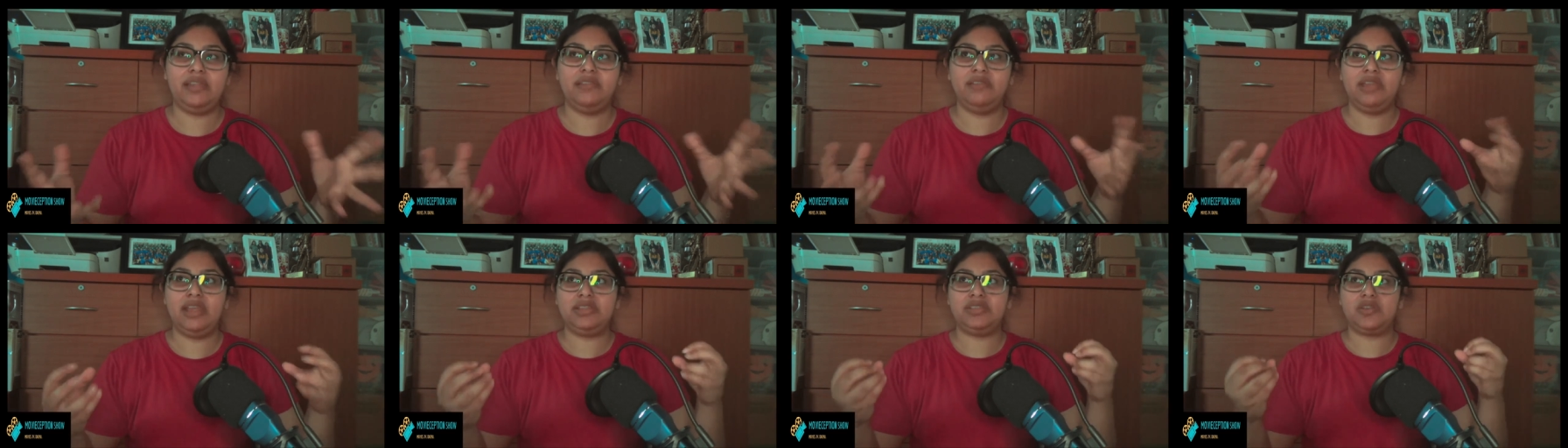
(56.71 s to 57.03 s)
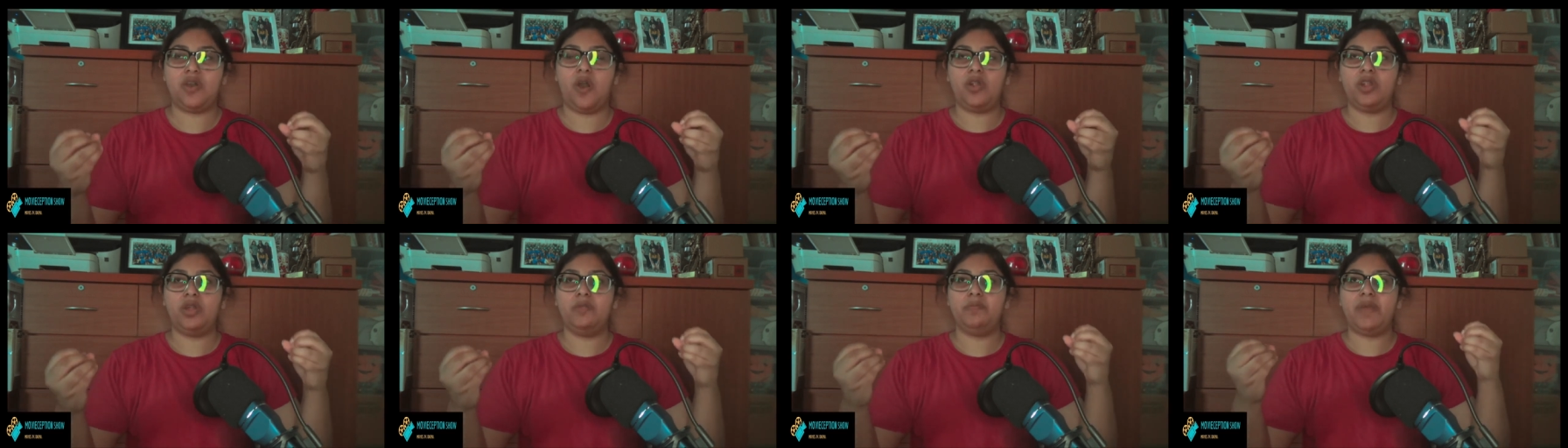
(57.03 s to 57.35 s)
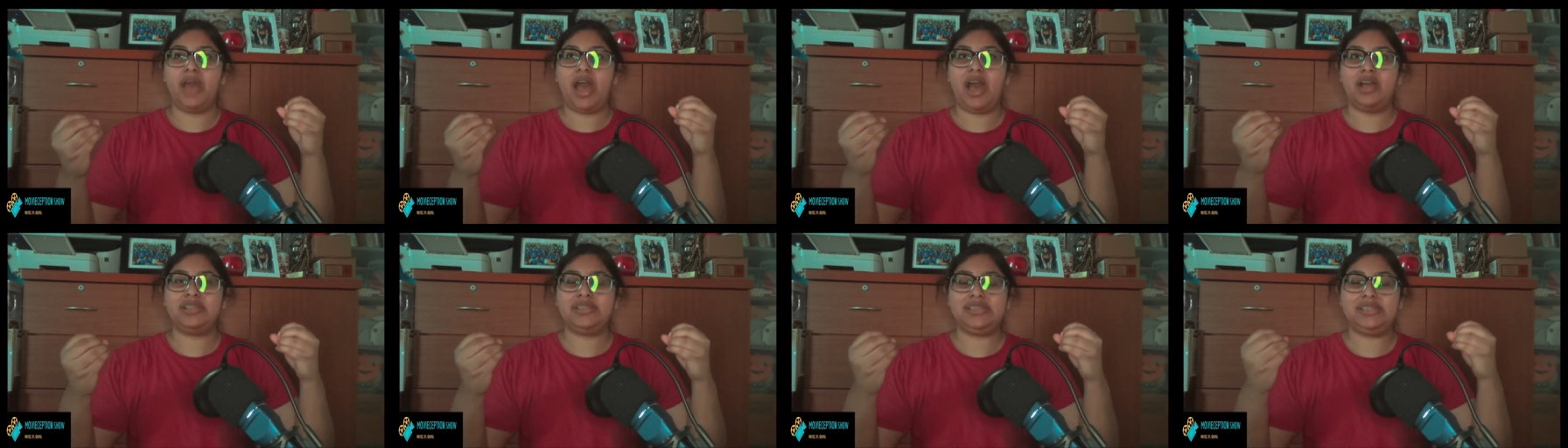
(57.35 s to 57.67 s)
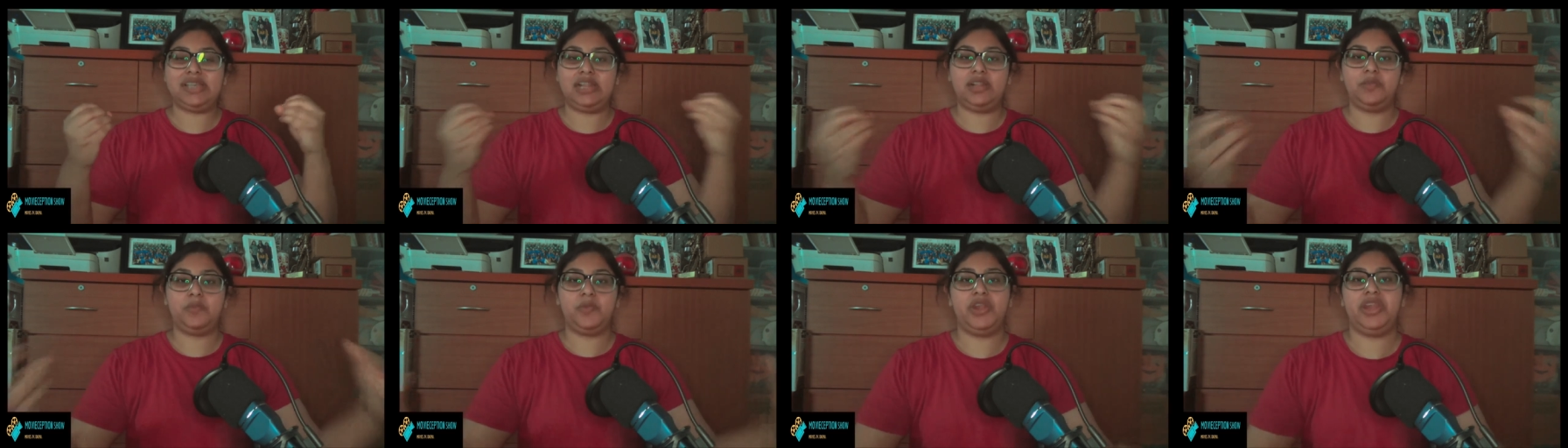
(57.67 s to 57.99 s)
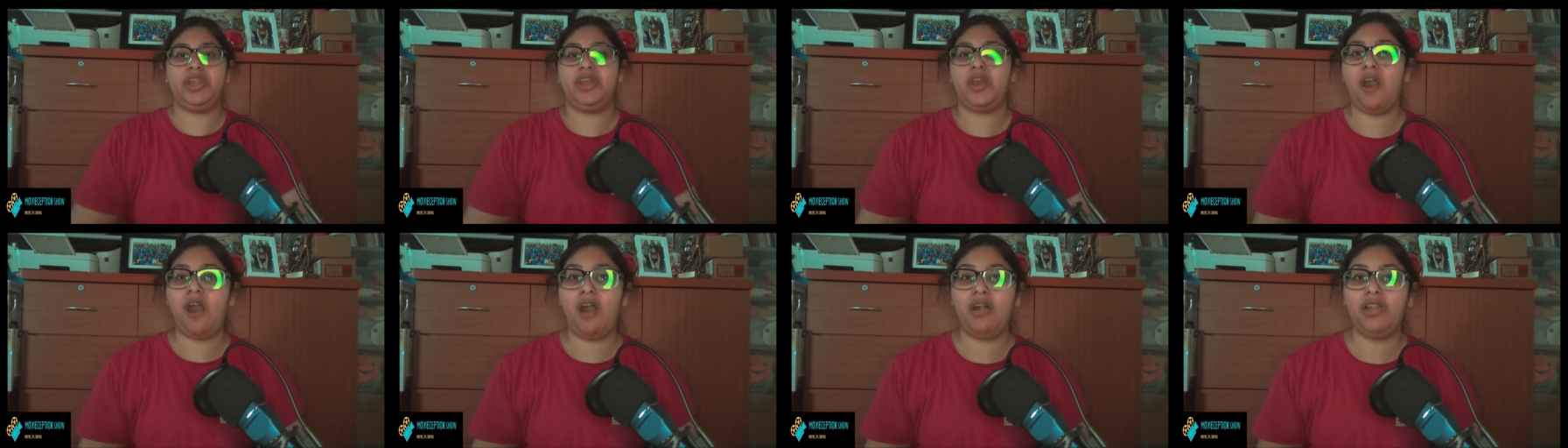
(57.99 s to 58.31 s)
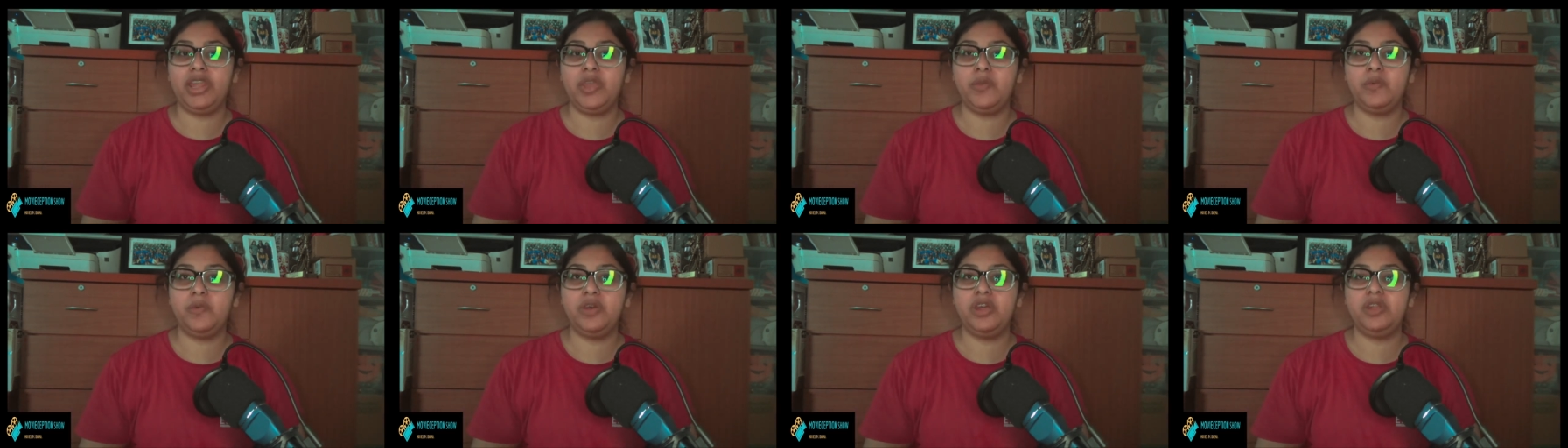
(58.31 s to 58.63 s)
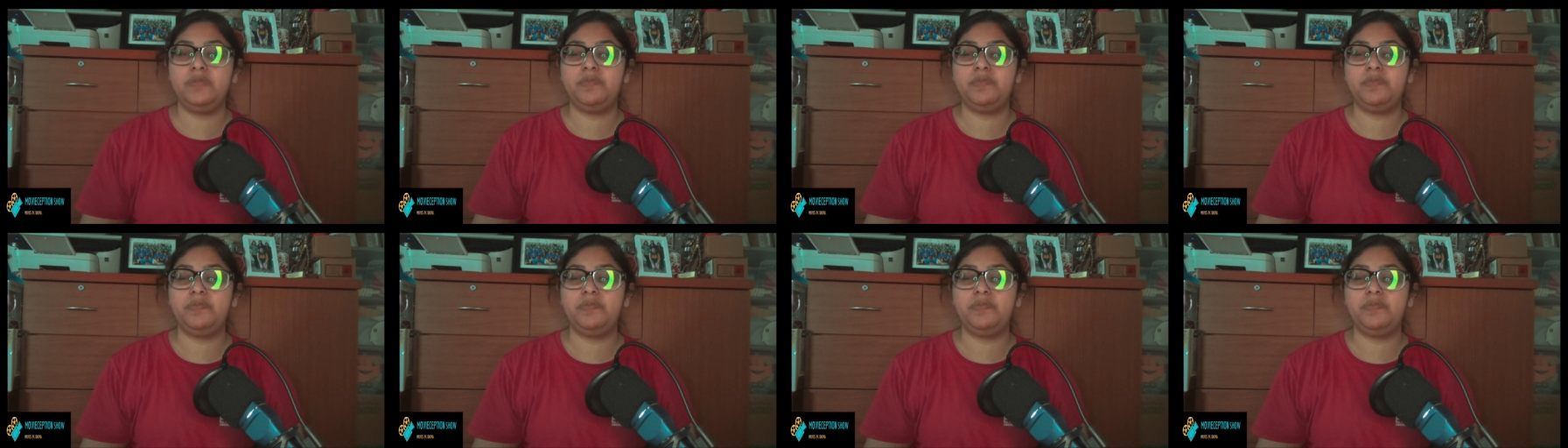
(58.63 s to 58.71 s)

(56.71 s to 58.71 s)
it's all about celebrating Hollywood,